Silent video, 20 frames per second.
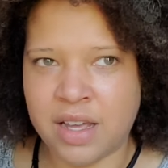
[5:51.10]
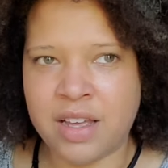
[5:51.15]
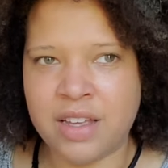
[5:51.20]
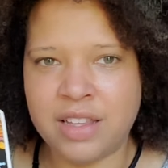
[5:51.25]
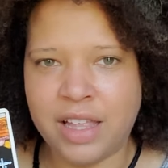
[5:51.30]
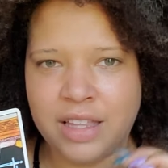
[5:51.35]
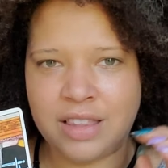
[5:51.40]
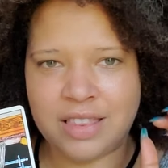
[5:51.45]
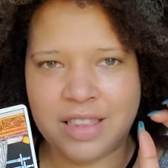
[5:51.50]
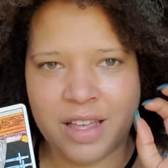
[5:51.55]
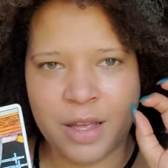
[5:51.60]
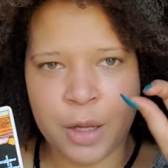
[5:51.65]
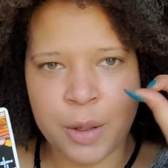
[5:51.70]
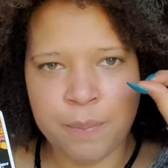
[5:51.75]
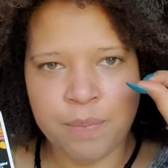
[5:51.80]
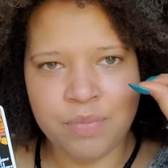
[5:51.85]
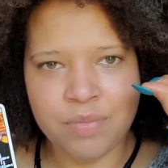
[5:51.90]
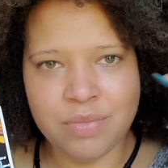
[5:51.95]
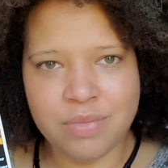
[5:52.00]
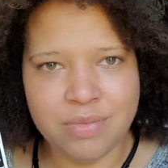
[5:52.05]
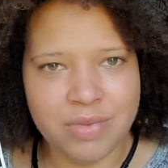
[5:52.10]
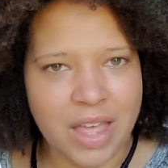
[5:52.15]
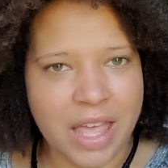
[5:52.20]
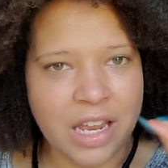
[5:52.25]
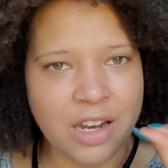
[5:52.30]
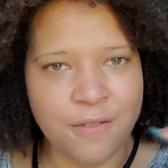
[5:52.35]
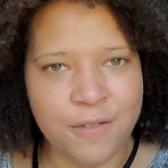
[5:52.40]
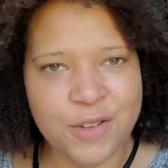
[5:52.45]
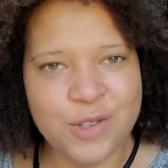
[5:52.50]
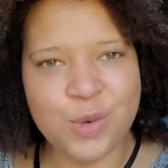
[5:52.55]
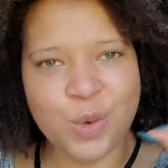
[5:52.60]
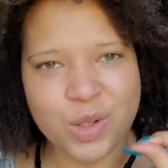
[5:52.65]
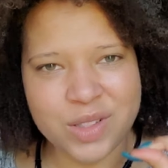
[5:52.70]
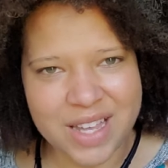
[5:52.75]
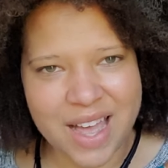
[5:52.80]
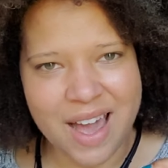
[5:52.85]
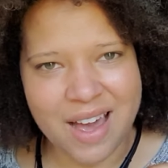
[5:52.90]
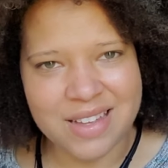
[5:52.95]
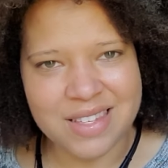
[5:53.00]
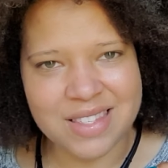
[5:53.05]
like the individual
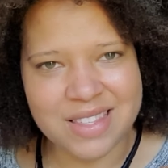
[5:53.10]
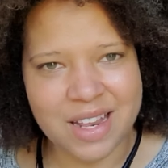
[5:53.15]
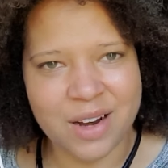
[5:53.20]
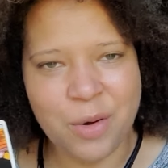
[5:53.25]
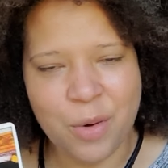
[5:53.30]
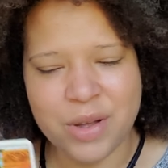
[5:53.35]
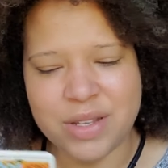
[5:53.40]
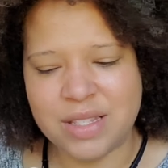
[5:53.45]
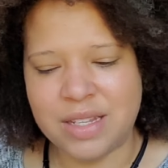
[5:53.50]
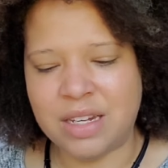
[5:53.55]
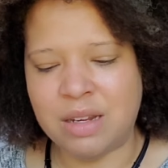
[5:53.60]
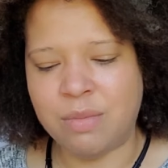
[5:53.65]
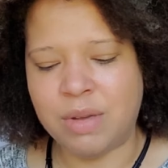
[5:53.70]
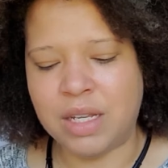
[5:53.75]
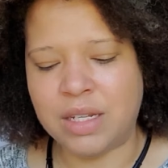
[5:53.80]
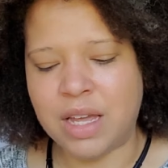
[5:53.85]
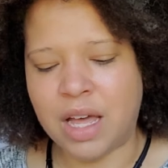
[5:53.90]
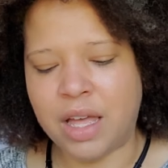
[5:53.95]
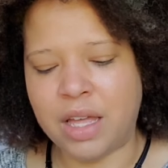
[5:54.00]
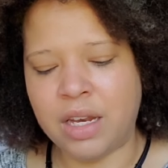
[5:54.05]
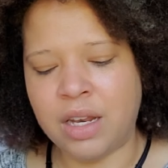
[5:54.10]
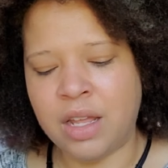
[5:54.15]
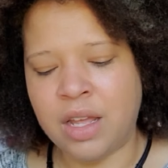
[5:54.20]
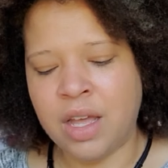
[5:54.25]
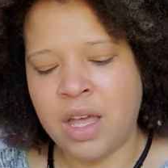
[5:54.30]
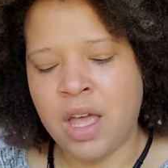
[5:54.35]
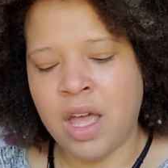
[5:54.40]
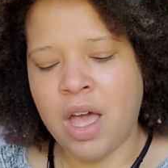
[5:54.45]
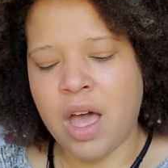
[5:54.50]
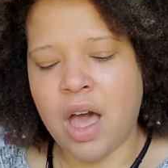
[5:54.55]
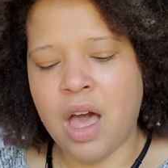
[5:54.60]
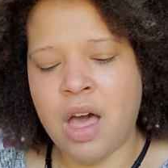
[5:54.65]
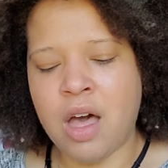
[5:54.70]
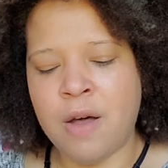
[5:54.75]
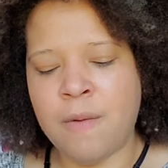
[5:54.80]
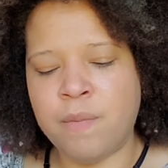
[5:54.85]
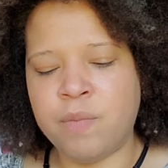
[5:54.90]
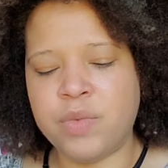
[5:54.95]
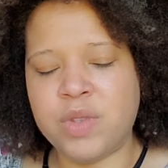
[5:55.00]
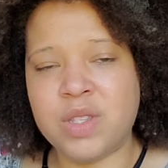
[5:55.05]
tasks that always need to be done.
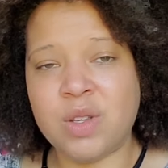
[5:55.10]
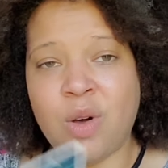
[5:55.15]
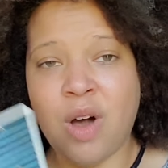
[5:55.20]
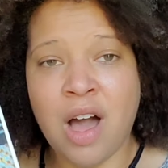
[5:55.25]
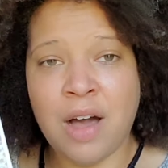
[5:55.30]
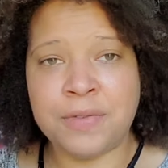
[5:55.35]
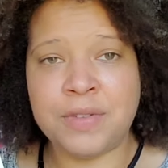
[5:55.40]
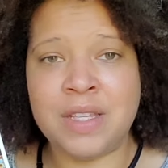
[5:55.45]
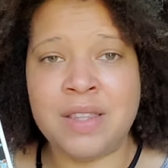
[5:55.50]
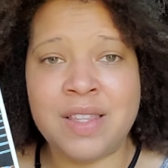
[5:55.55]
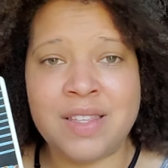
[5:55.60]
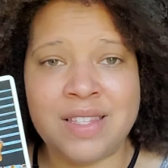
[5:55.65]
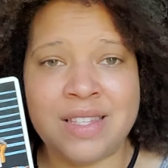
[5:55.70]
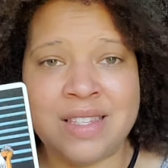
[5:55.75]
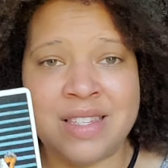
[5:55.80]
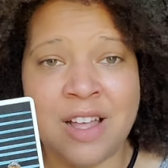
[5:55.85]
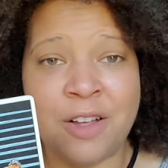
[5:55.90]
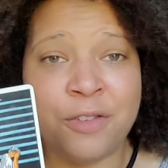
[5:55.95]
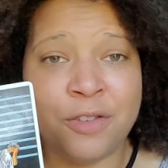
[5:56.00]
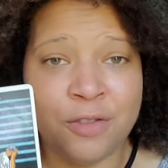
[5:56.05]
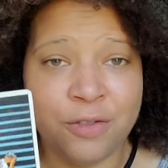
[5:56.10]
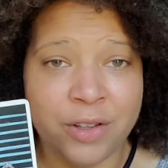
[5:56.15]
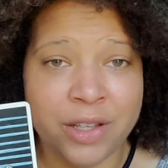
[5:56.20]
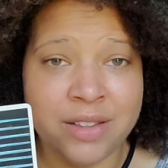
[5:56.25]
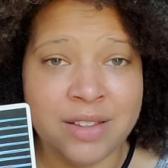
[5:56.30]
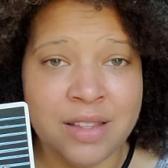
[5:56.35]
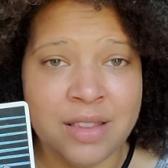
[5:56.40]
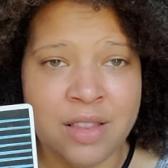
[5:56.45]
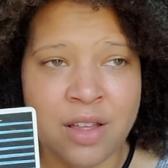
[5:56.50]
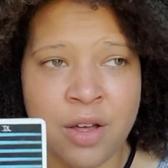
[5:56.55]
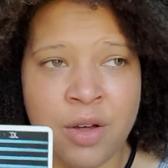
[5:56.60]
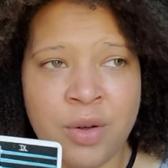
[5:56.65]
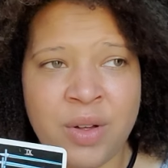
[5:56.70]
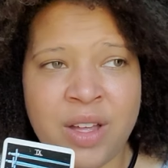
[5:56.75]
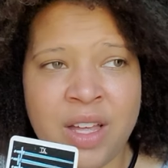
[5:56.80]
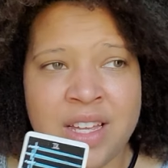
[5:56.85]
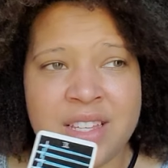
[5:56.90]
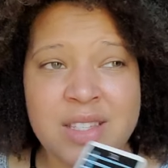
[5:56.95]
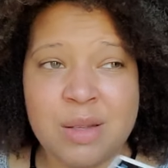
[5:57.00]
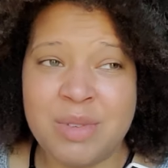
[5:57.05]
So often this is self-inflicted though.
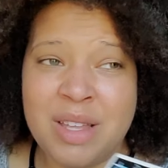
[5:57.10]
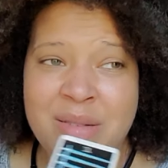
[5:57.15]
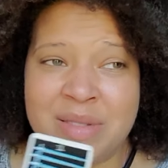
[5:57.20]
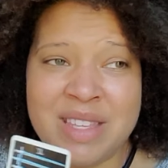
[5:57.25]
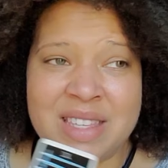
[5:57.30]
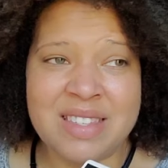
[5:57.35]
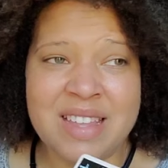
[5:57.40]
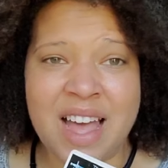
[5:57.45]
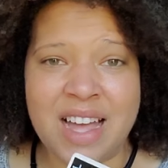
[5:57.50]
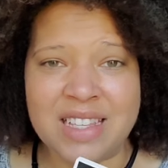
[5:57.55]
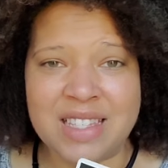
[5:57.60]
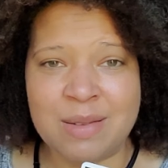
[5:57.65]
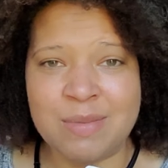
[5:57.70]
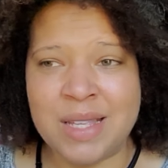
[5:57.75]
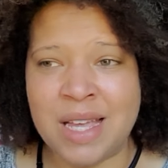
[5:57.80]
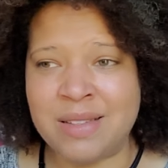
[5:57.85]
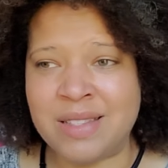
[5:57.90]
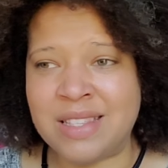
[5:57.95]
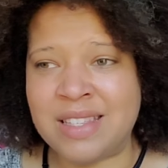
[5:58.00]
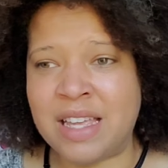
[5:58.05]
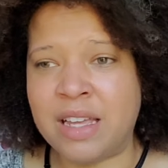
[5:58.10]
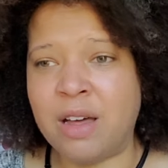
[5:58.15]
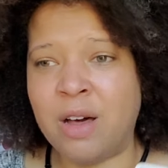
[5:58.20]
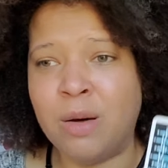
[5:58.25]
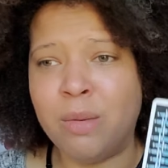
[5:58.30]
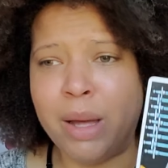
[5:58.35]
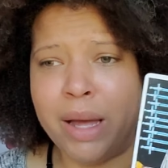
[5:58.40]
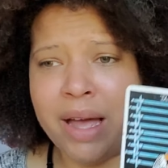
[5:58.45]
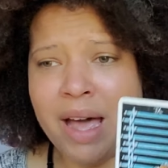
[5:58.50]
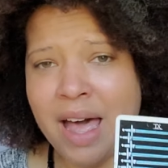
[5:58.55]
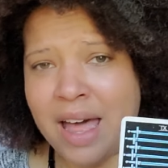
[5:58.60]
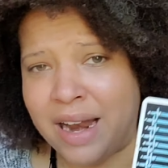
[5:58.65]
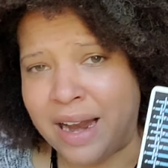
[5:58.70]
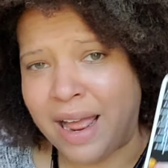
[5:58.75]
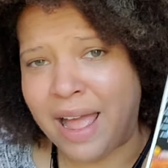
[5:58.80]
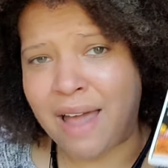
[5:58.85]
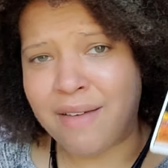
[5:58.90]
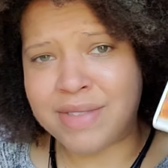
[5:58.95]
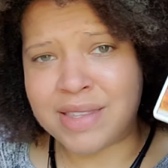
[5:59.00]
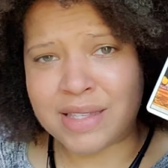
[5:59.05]
Sometimes it's not. Sometimes it's like, oh my God, I
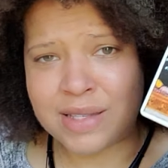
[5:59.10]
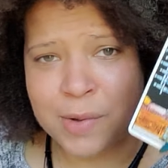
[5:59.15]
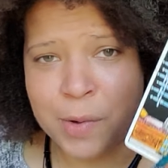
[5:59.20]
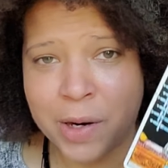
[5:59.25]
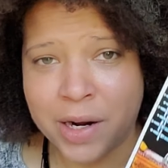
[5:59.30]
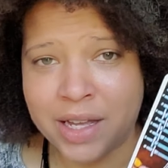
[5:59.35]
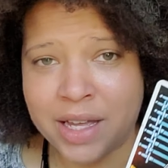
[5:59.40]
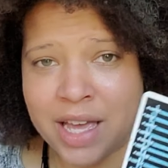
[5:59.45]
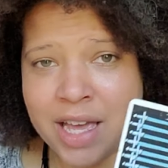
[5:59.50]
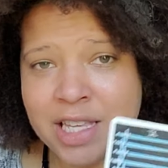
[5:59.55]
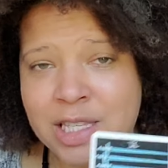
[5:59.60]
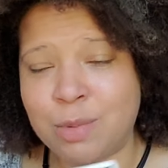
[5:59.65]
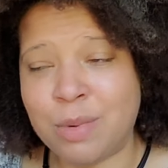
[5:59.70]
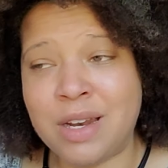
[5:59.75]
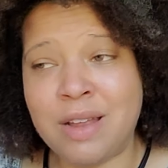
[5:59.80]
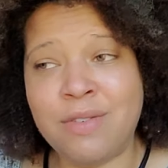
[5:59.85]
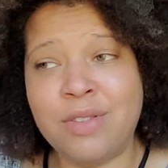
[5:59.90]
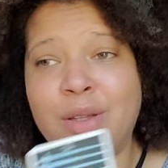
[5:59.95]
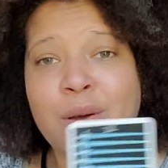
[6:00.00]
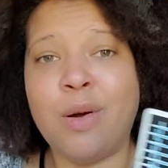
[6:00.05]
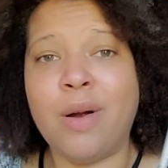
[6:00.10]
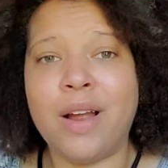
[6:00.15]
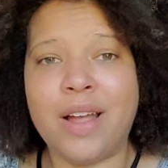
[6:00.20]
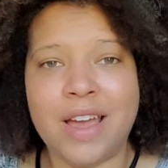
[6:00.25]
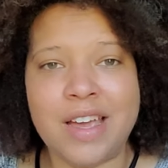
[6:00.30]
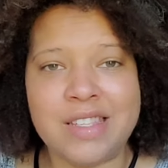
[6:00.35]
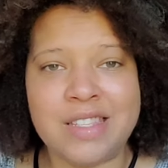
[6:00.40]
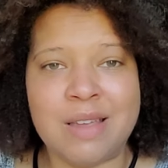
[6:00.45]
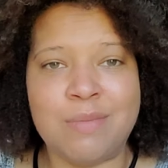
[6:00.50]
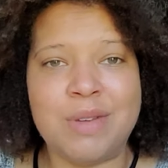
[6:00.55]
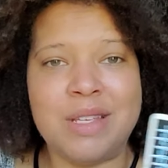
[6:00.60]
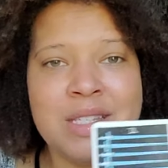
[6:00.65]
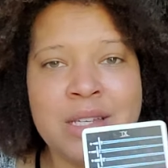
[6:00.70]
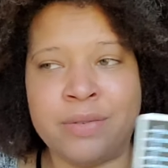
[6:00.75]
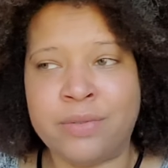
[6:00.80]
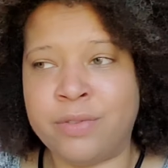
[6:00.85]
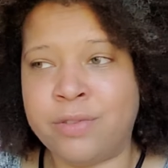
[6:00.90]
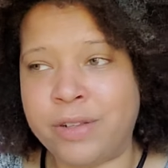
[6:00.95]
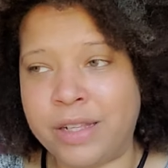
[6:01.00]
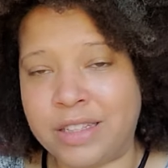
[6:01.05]
have this court case. But even the court case can be
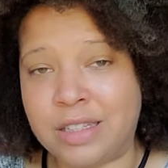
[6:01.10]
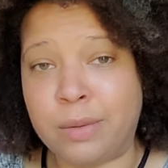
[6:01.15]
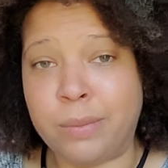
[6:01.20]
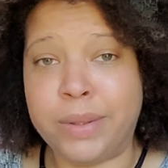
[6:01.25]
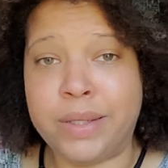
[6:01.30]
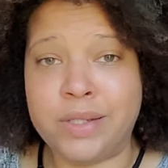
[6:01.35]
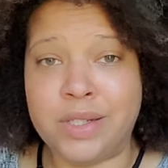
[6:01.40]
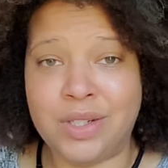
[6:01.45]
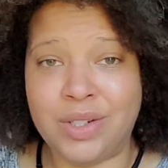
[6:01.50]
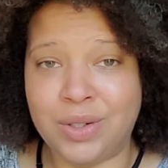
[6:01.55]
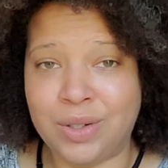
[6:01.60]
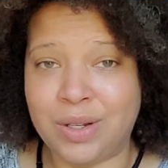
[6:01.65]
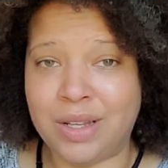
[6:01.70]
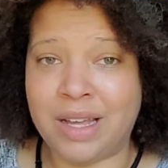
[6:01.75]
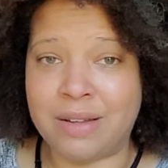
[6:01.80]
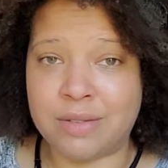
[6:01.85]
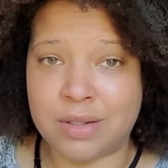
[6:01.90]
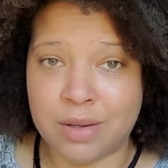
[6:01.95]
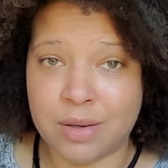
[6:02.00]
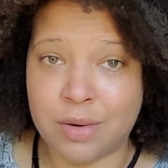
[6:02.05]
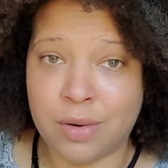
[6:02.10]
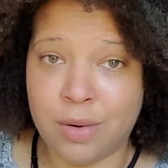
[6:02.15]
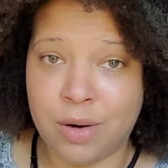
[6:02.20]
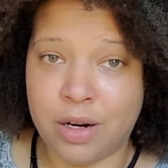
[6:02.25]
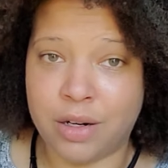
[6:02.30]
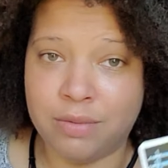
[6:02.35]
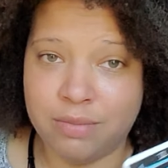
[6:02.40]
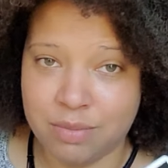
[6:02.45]
self-inflicted. What did you do to have to go to court?